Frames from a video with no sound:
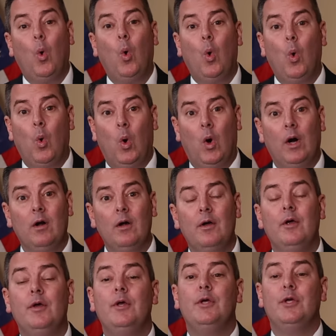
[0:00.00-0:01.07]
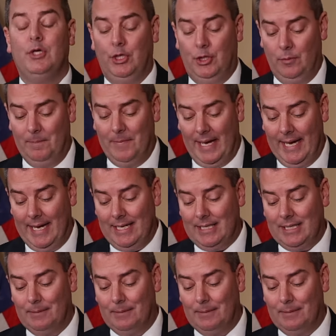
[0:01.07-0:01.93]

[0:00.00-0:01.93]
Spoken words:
Or you may